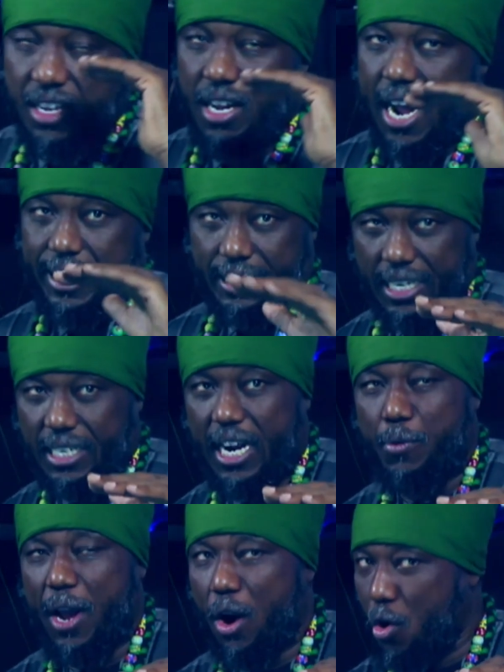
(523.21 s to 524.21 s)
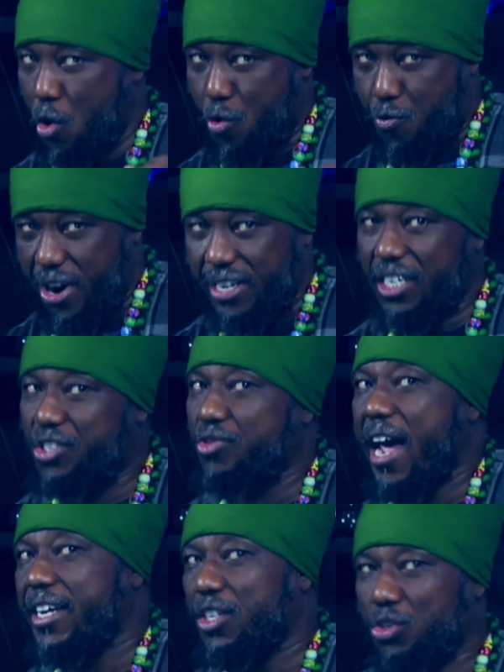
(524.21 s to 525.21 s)
I think that we are already
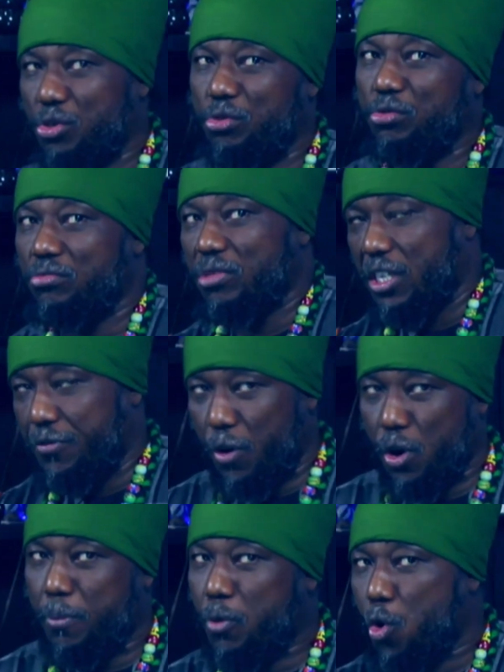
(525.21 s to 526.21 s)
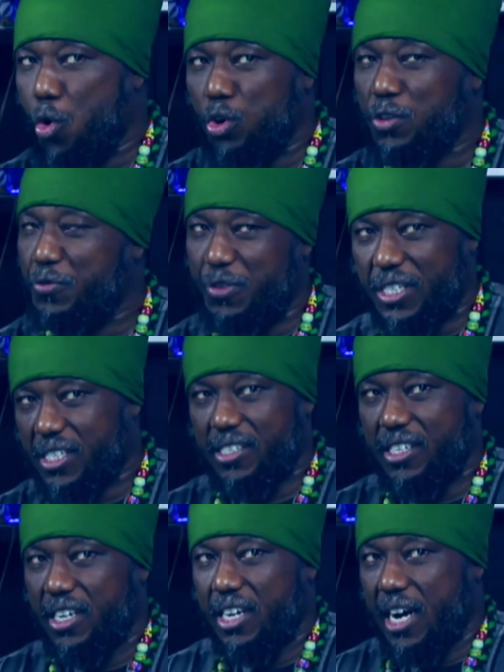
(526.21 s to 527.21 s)
trying to develop cold feet
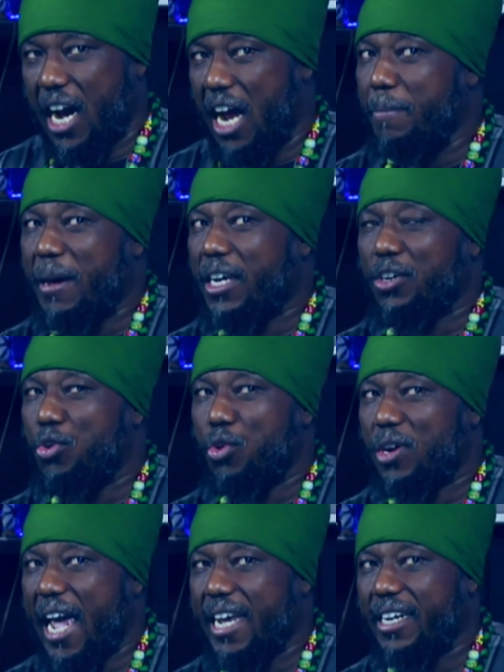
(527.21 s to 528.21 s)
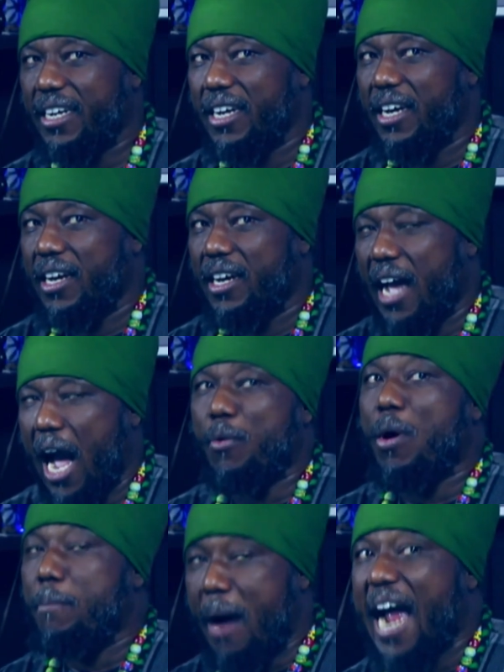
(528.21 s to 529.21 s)
and make it look like
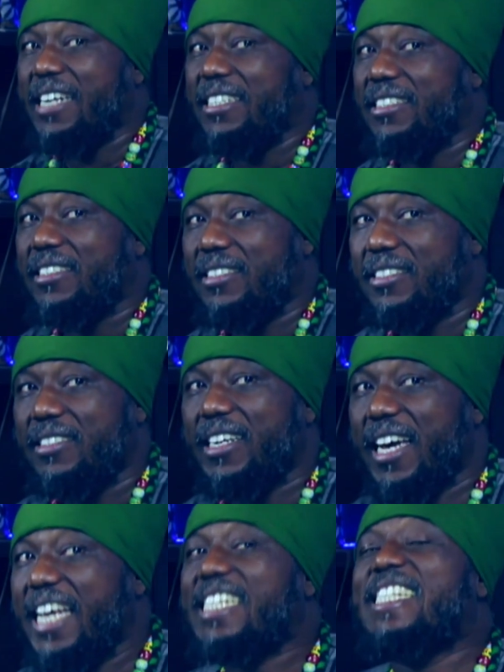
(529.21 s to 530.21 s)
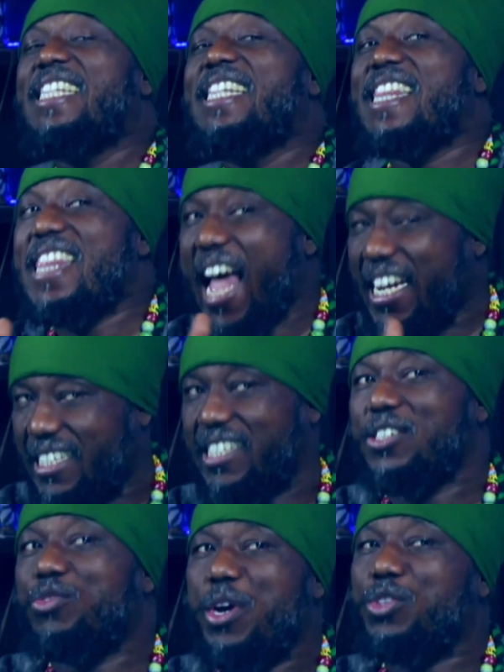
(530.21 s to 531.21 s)
our man is not
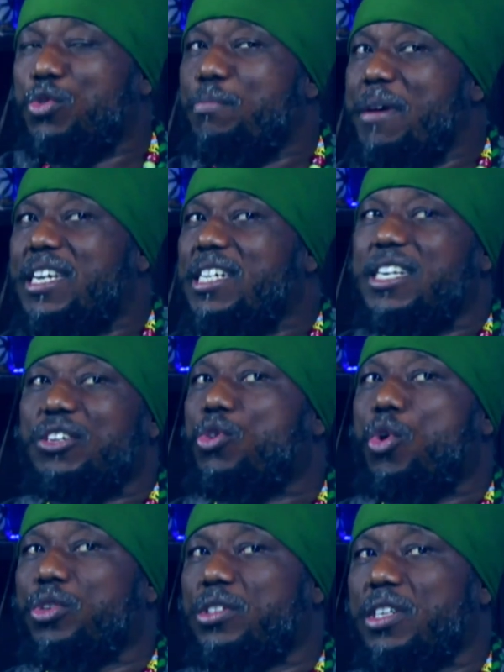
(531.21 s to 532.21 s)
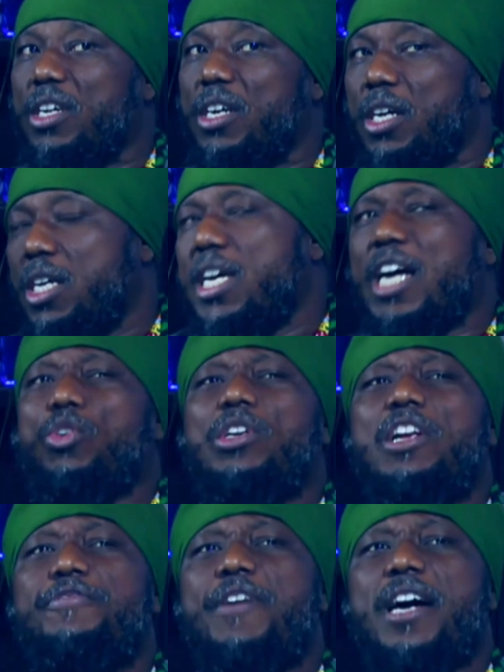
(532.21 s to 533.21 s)
going to make it in court. He has all
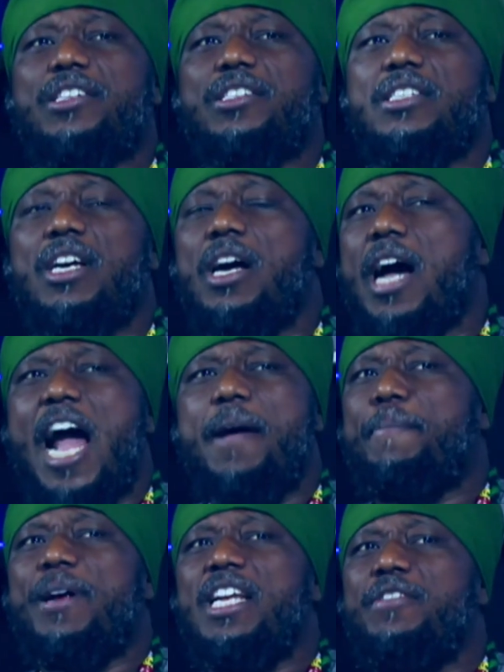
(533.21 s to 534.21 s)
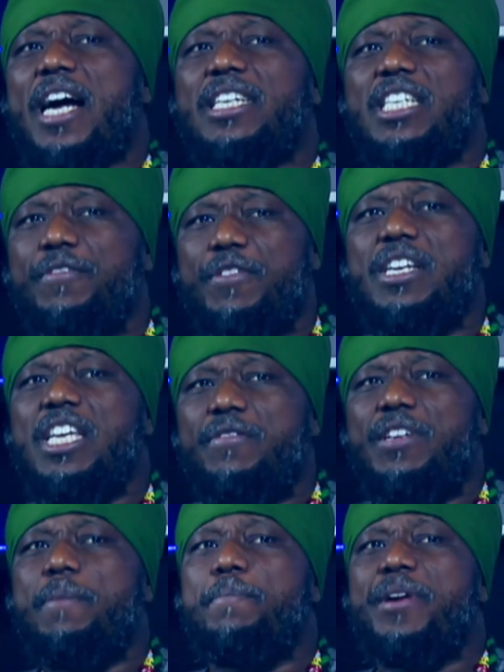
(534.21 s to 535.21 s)
the facts. I believe that even if
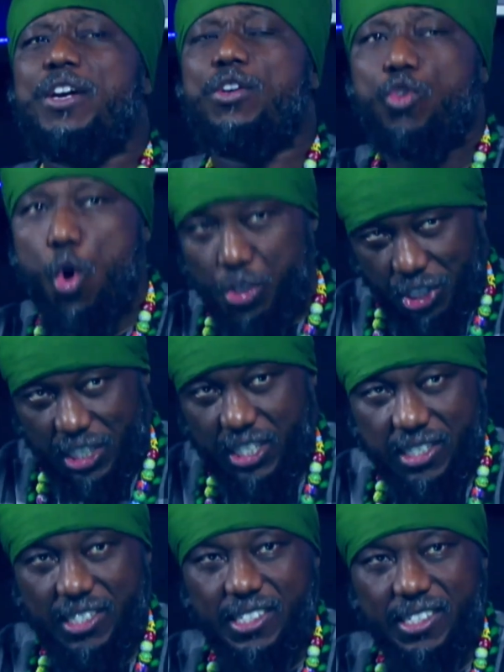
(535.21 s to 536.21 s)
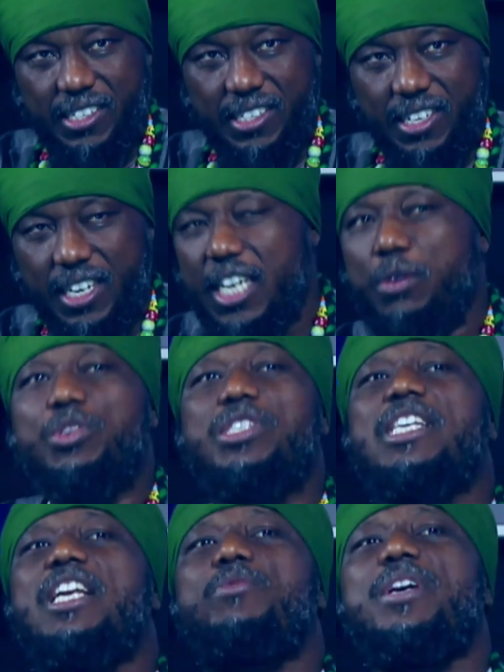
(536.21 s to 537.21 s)
they bring ghosts, he will
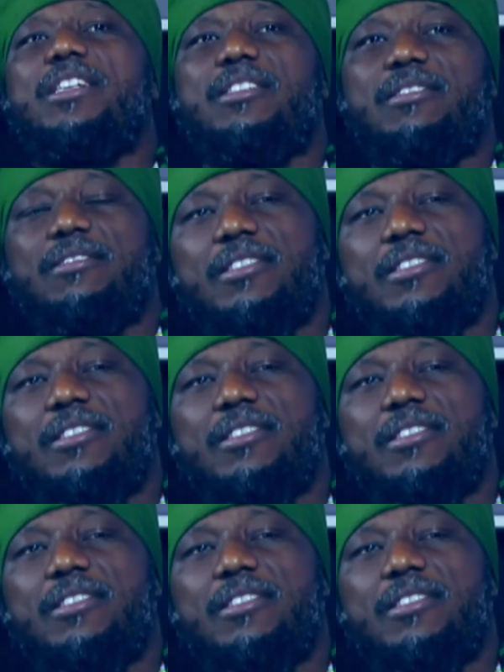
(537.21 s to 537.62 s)
still win.